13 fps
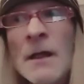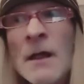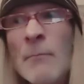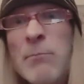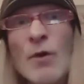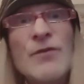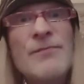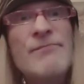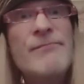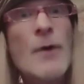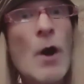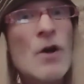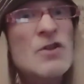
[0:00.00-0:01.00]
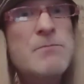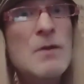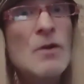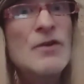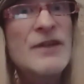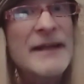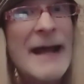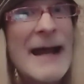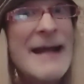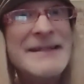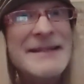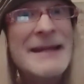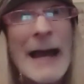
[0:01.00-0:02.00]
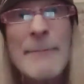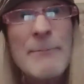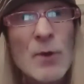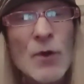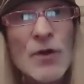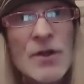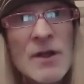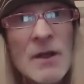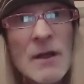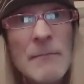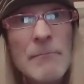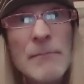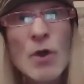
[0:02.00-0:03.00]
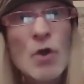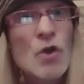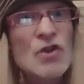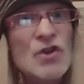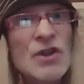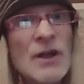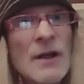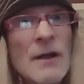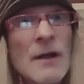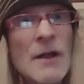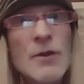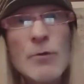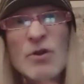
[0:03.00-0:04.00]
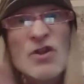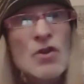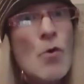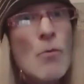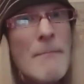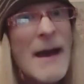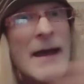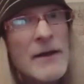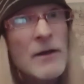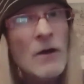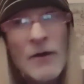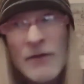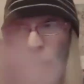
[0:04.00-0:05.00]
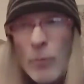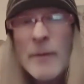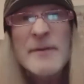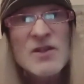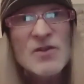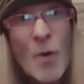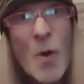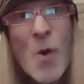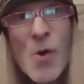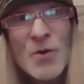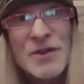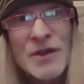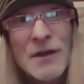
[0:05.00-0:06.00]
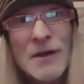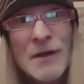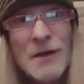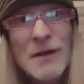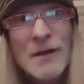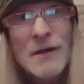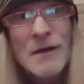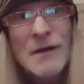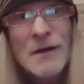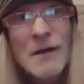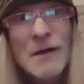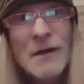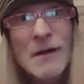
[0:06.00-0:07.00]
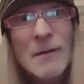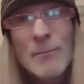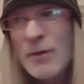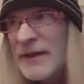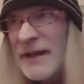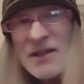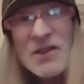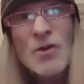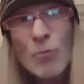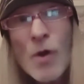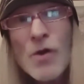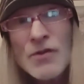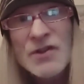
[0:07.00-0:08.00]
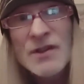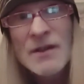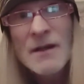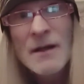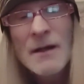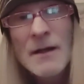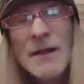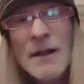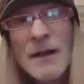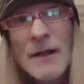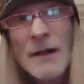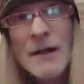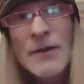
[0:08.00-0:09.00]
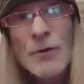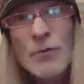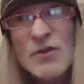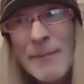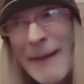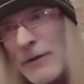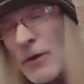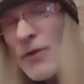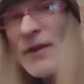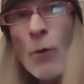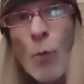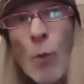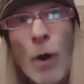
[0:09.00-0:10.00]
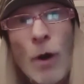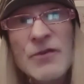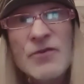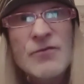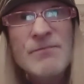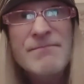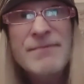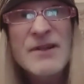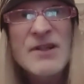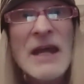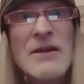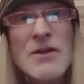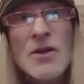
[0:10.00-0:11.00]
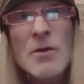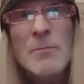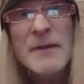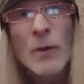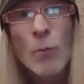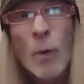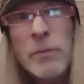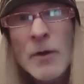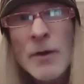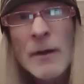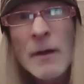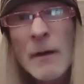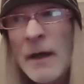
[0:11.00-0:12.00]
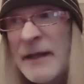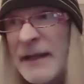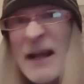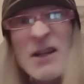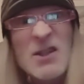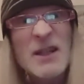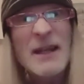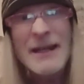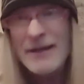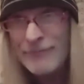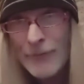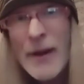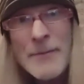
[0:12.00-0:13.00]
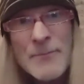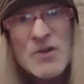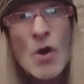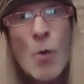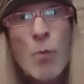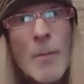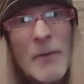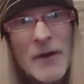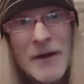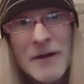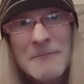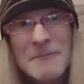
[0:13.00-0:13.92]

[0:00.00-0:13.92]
but the hospital denied it happened because there was no men on the women's ward. But yes, there was a man on that ward pretending to be a woman, and he raped a woman.